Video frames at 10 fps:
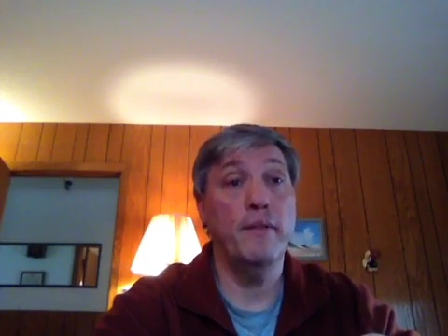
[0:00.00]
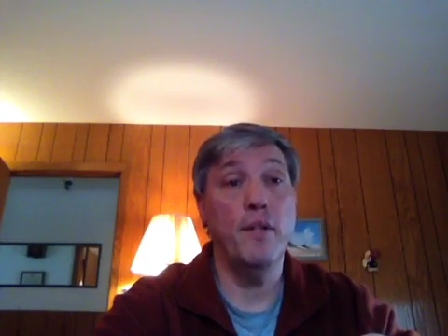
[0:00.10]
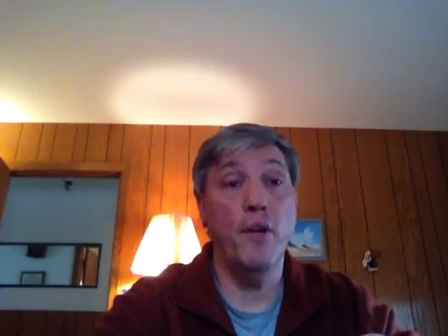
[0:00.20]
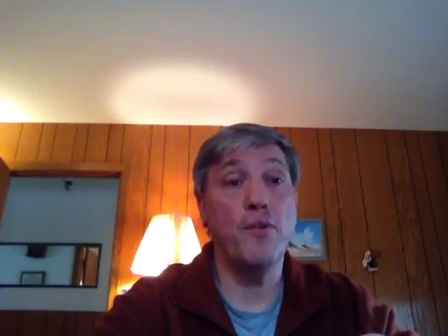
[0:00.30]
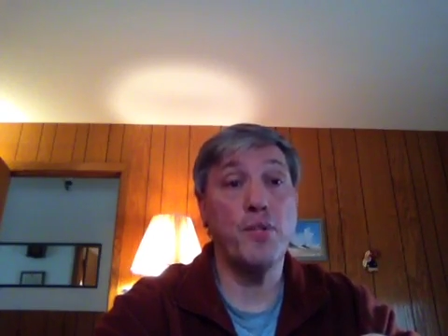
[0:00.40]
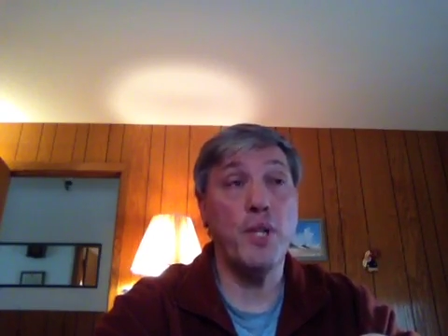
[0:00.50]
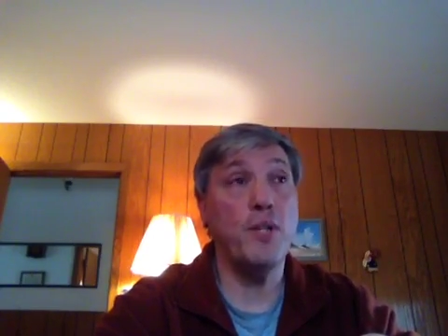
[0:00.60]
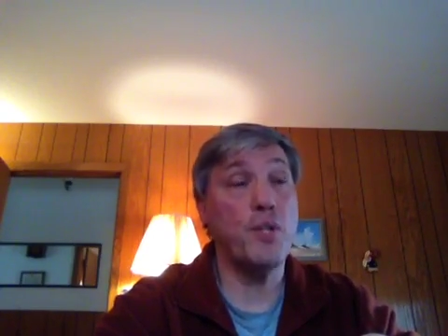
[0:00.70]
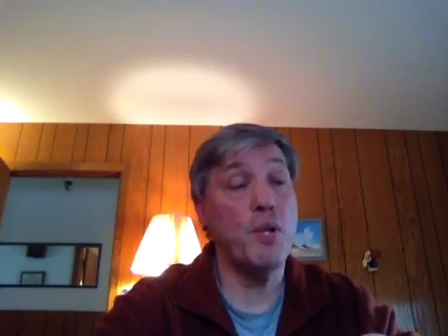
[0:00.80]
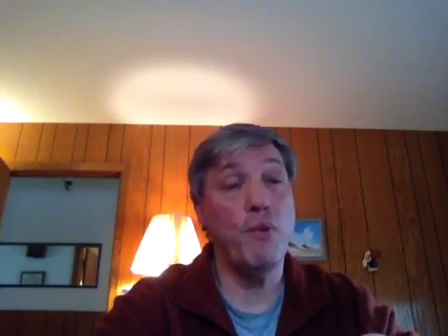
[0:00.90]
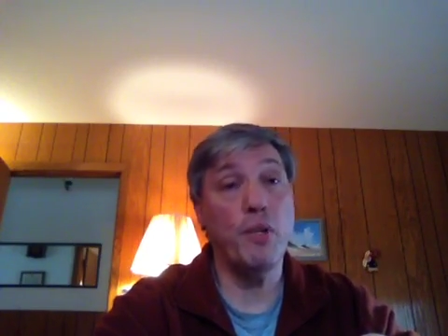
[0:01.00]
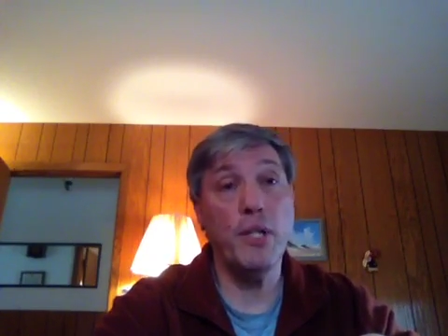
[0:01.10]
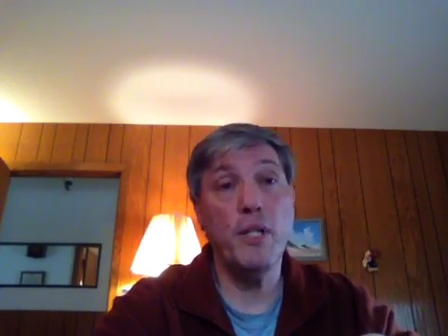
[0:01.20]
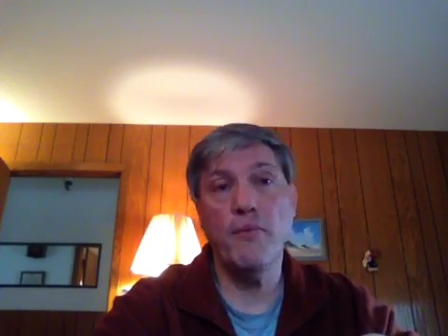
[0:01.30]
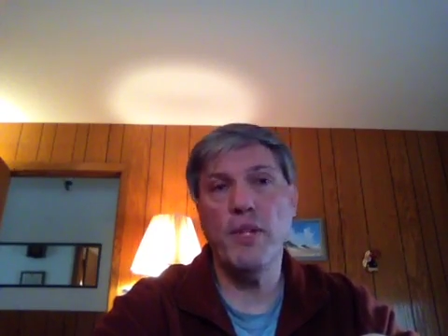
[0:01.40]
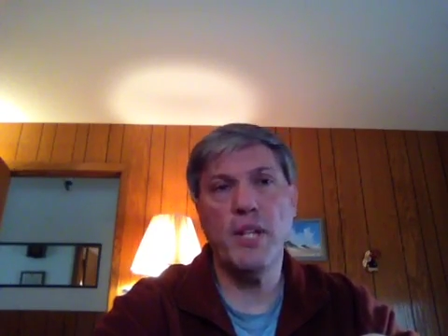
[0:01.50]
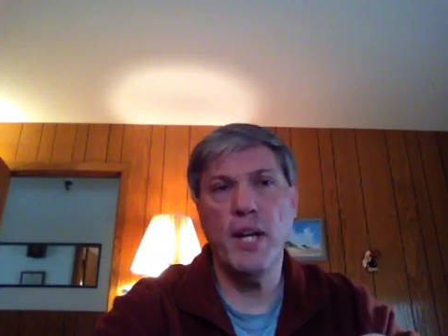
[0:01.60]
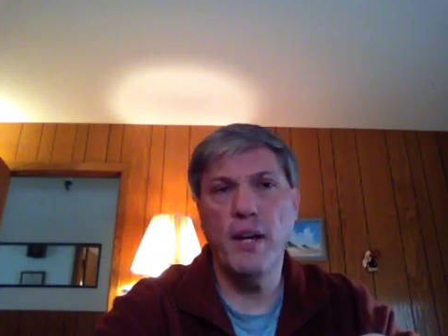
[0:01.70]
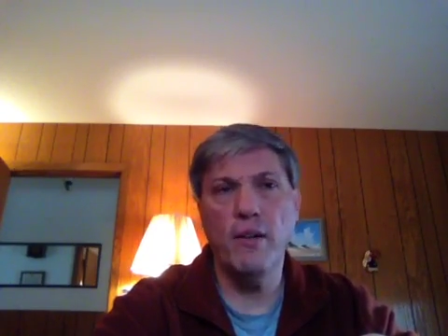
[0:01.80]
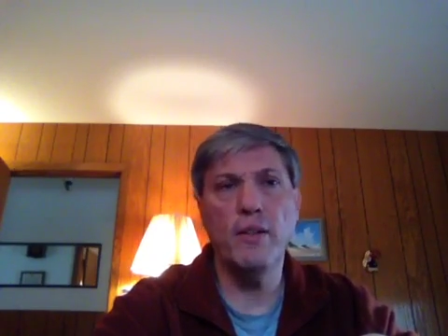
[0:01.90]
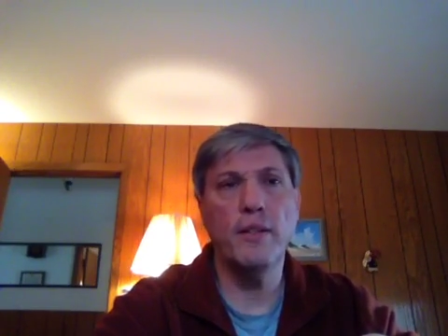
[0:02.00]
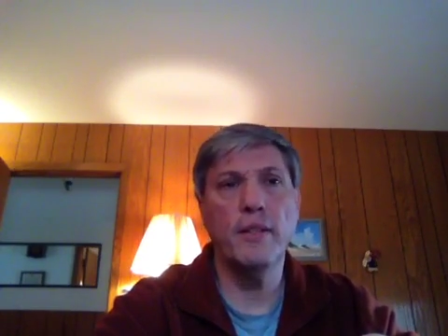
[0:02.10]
to those things that will lead them into hell.